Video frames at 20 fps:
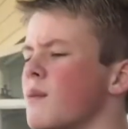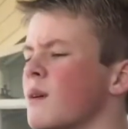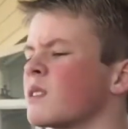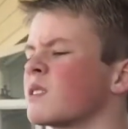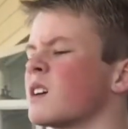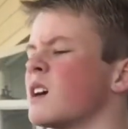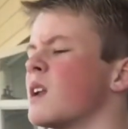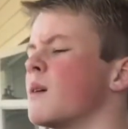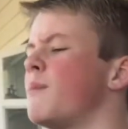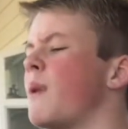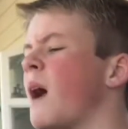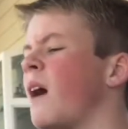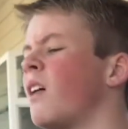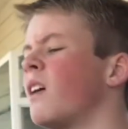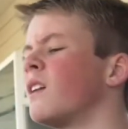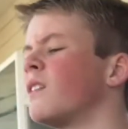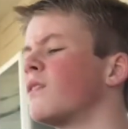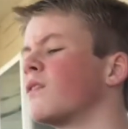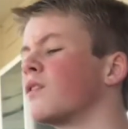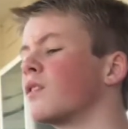kind of
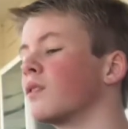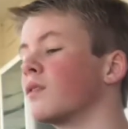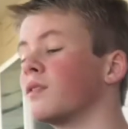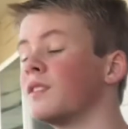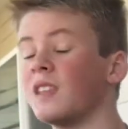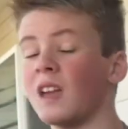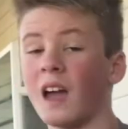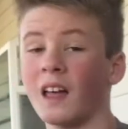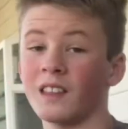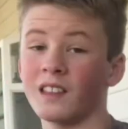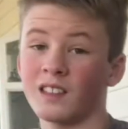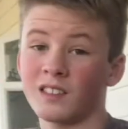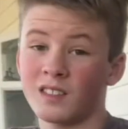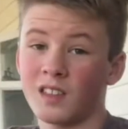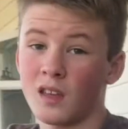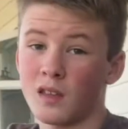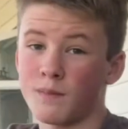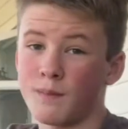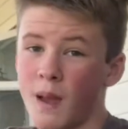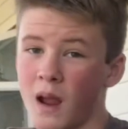pellet for at least
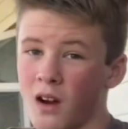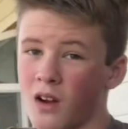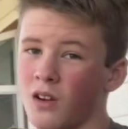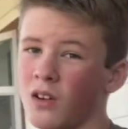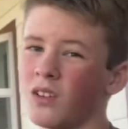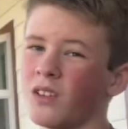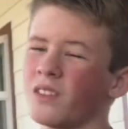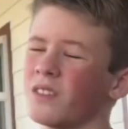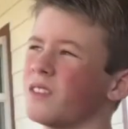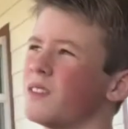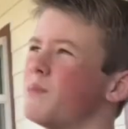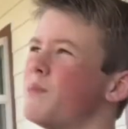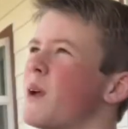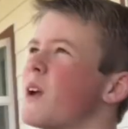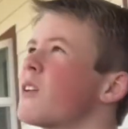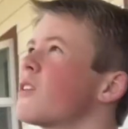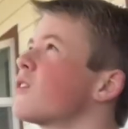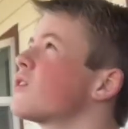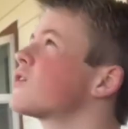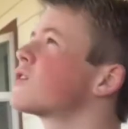this barrel, the
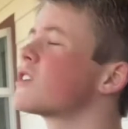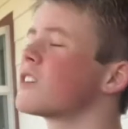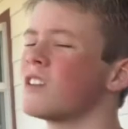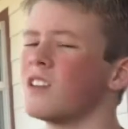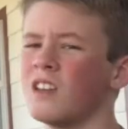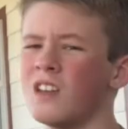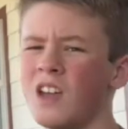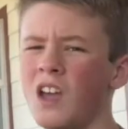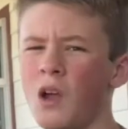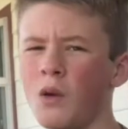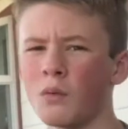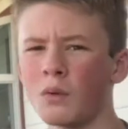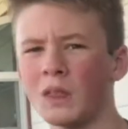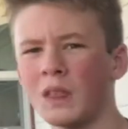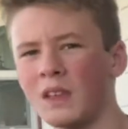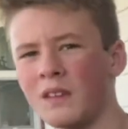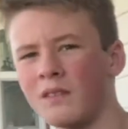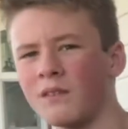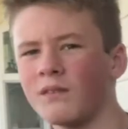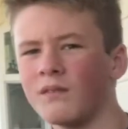barrels
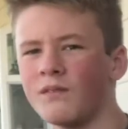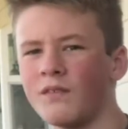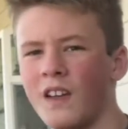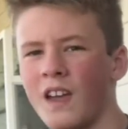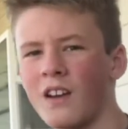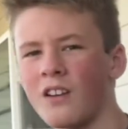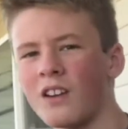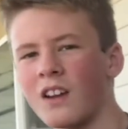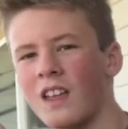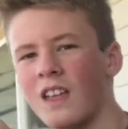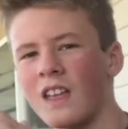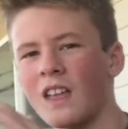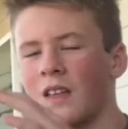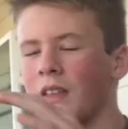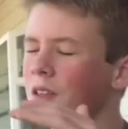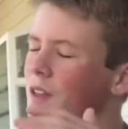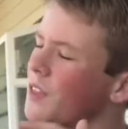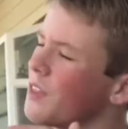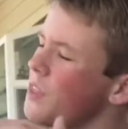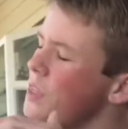really vary.
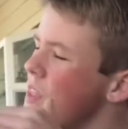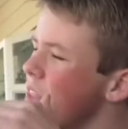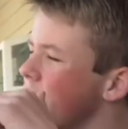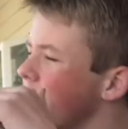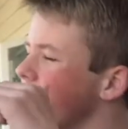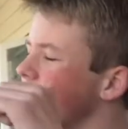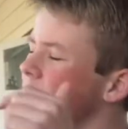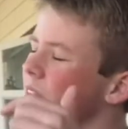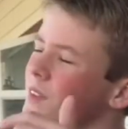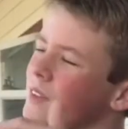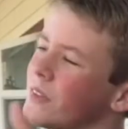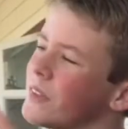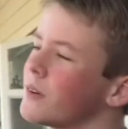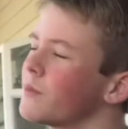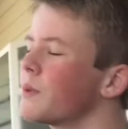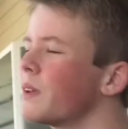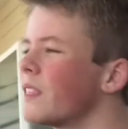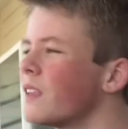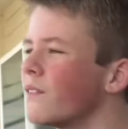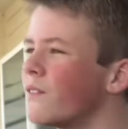They
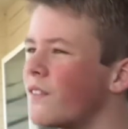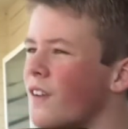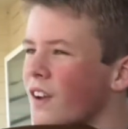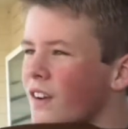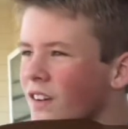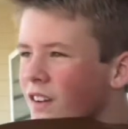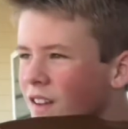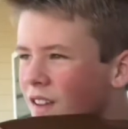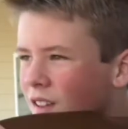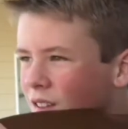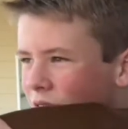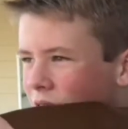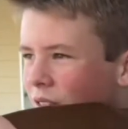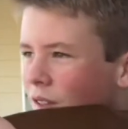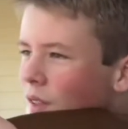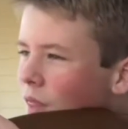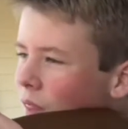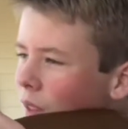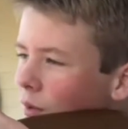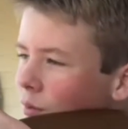really vary
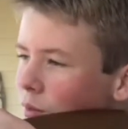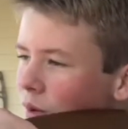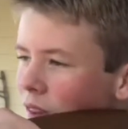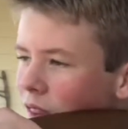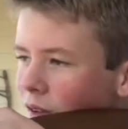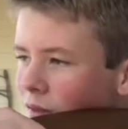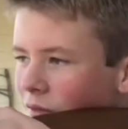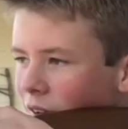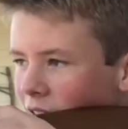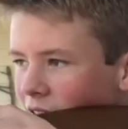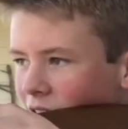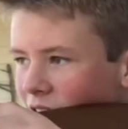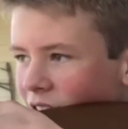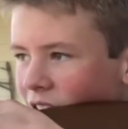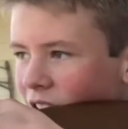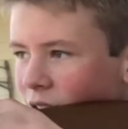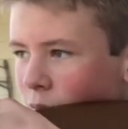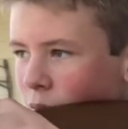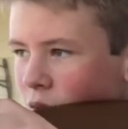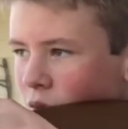
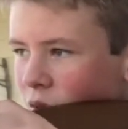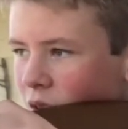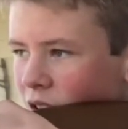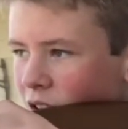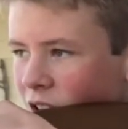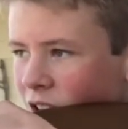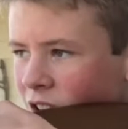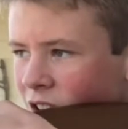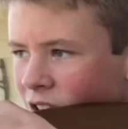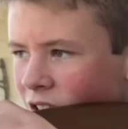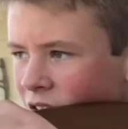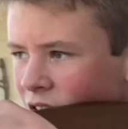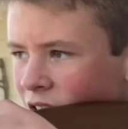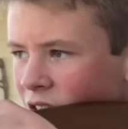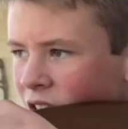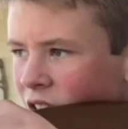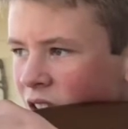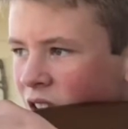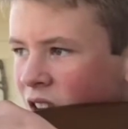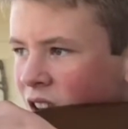between
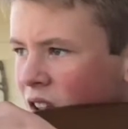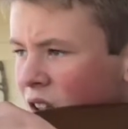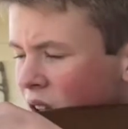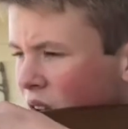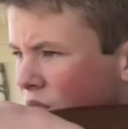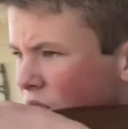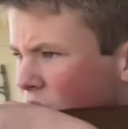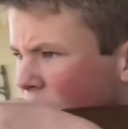if they're